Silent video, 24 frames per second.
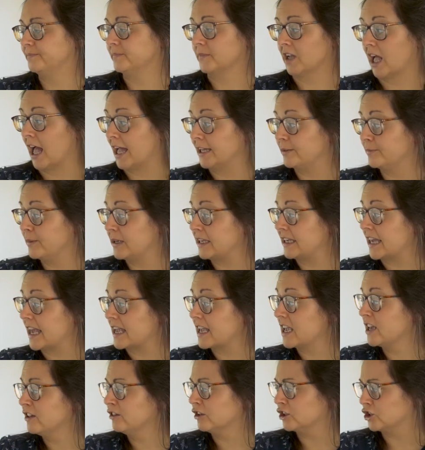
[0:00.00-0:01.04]
I'd be
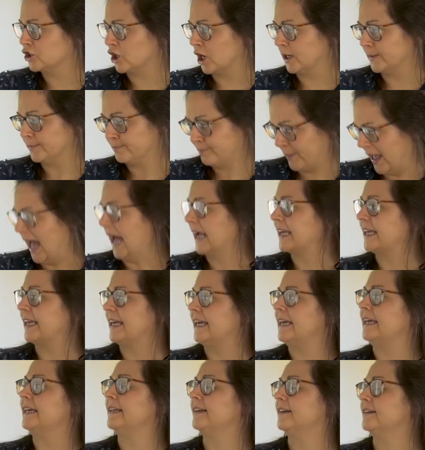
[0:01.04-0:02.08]
kicking the dirt back
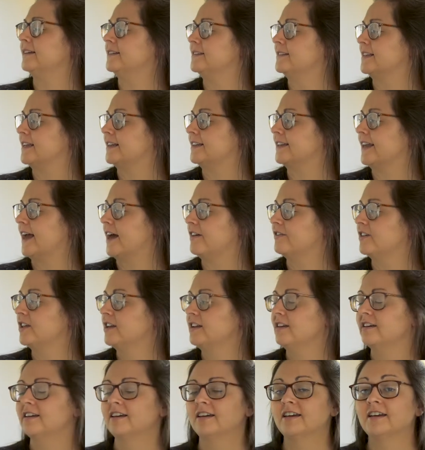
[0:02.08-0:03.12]
in, said Kevin,
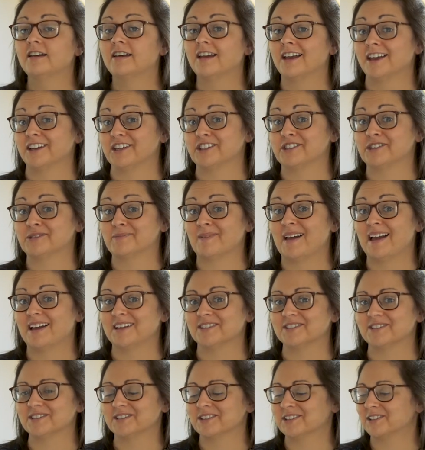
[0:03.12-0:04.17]
and he
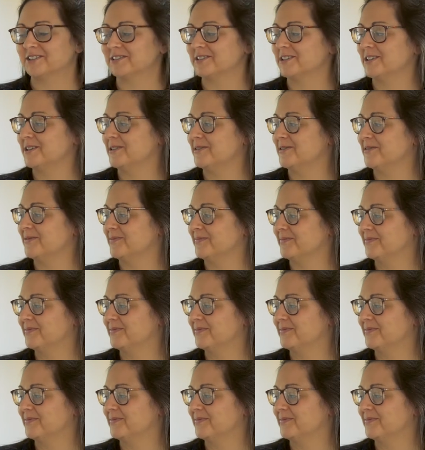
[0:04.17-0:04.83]
smiled a little too.